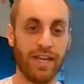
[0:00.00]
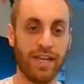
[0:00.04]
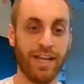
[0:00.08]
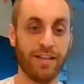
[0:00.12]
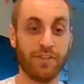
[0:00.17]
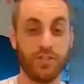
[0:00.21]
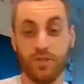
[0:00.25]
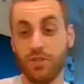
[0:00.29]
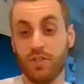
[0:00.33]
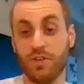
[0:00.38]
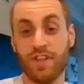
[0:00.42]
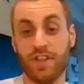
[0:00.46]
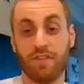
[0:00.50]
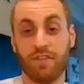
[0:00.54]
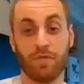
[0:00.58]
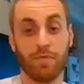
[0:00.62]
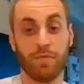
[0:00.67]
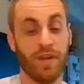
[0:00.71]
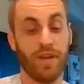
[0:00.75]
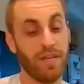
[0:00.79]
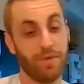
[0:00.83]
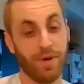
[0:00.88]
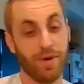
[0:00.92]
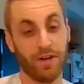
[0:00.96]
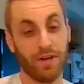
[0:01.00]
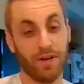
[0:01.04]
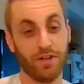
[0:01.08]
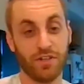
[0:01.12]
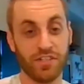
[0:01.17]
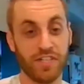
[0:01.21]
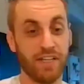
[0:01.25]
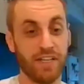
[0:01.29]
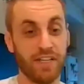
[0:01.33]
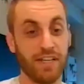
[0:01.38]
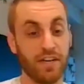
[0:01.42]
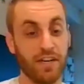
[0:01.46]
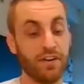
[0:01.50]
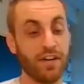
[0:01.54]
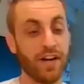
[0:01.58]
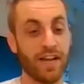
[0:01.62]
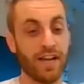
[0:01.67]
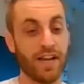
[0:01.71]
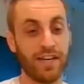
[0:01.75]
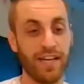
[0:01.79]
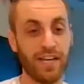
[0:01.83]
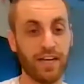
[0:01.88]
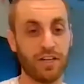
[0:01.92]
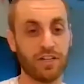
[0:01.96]
And so you can do that from anywhere. You just need an
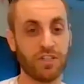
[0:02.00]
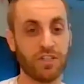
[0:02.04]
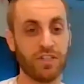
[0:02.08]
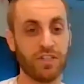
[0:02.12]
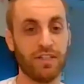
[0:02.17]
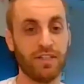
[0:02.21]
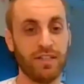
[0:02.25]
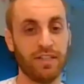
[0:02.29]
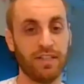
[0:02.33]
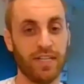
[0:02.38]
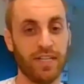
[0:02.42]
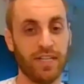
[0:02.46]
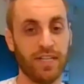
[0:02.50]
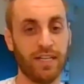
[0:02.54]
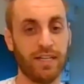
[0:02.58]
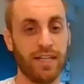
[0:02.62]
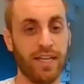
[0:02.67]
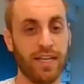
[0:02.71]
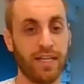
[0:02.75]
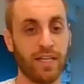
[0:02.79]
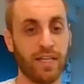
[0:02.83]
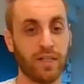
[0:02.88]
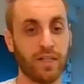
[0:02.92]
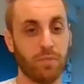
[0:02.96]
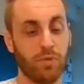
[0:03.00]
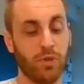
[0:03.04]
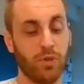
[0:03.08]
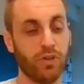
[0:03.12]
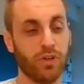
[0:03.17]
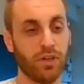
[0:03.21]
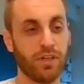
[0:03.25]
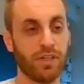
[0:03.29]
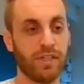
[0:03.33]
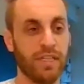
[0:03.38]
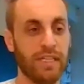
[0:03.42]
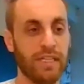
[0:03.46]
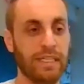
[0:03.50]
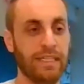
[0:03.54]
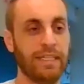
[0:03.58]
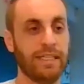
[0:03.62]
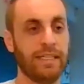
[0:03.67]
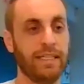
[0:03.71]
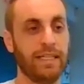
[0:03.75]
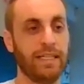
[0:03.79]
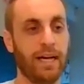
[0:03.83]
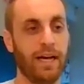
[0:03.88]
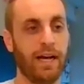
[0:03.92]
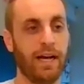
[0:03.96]
internet connection and a computer.
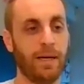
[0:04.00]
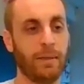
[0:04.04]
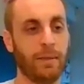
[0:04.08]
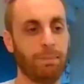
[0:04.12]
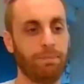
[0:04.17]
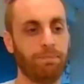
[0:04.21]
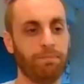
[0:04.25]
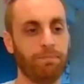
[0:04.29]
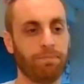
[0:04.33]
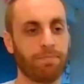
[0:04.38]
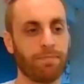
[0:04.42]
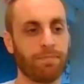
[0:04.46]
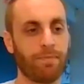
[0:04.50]
And